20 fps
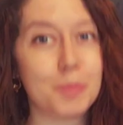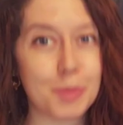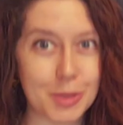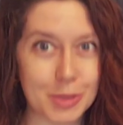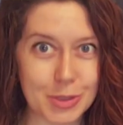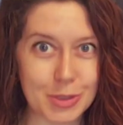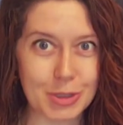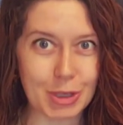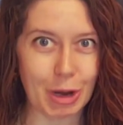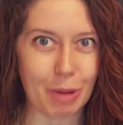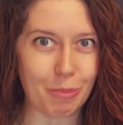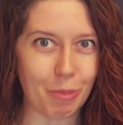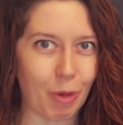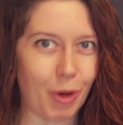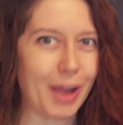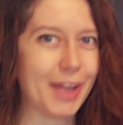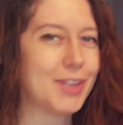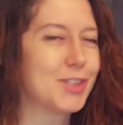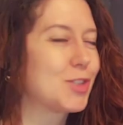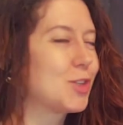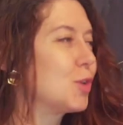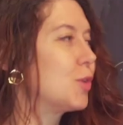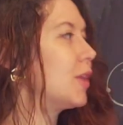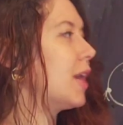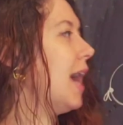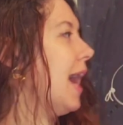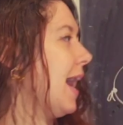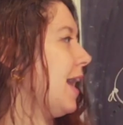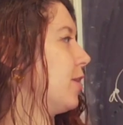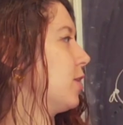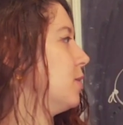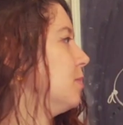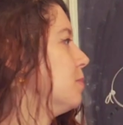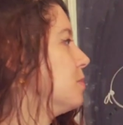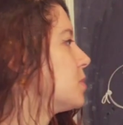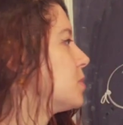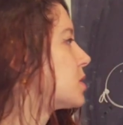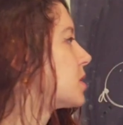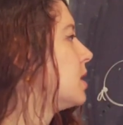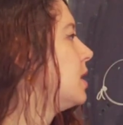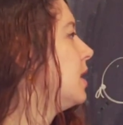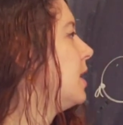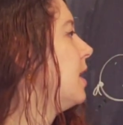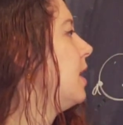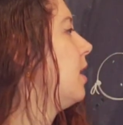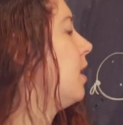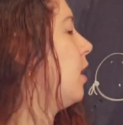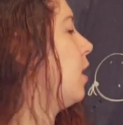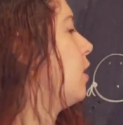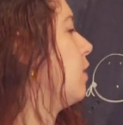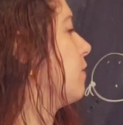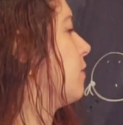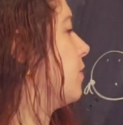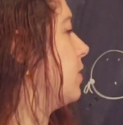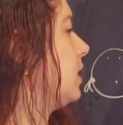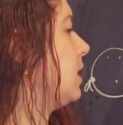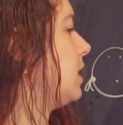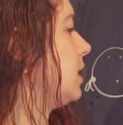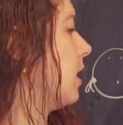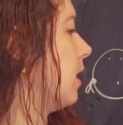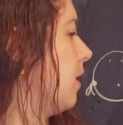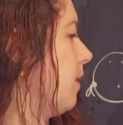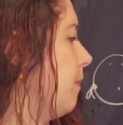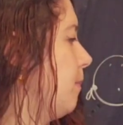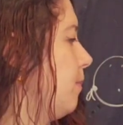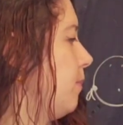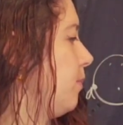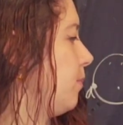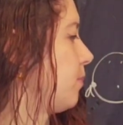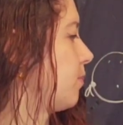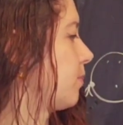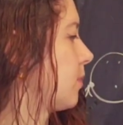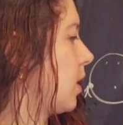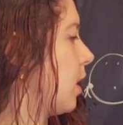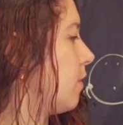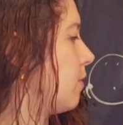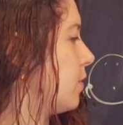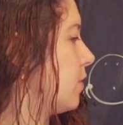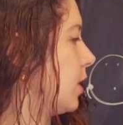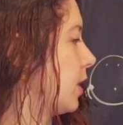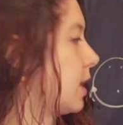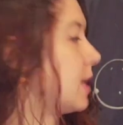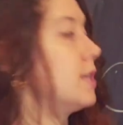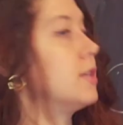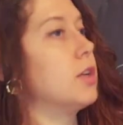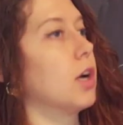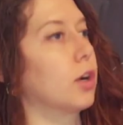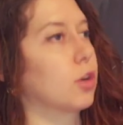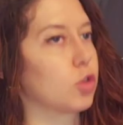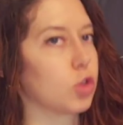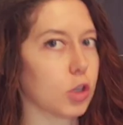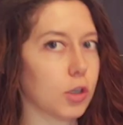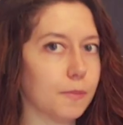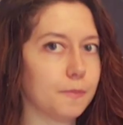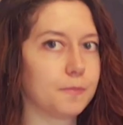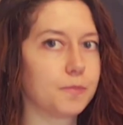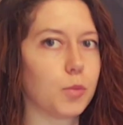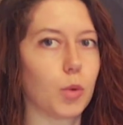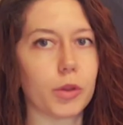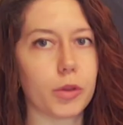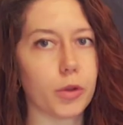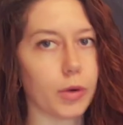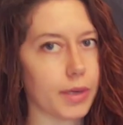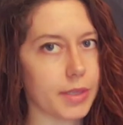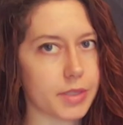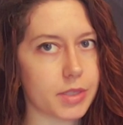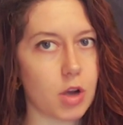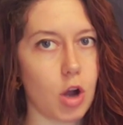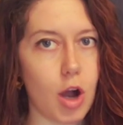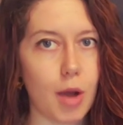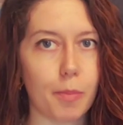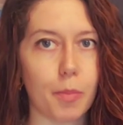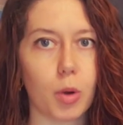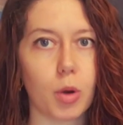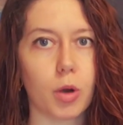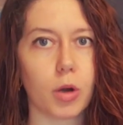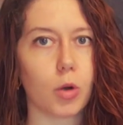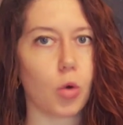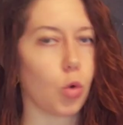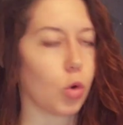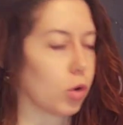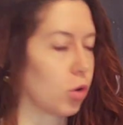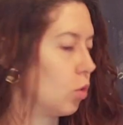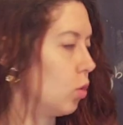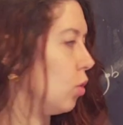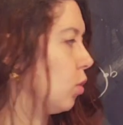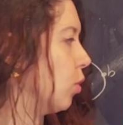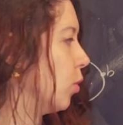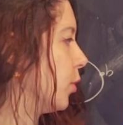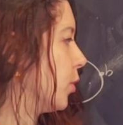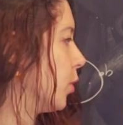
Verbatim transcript: somewhat to the atoms of the um, of the conductor, whether it's copper or gold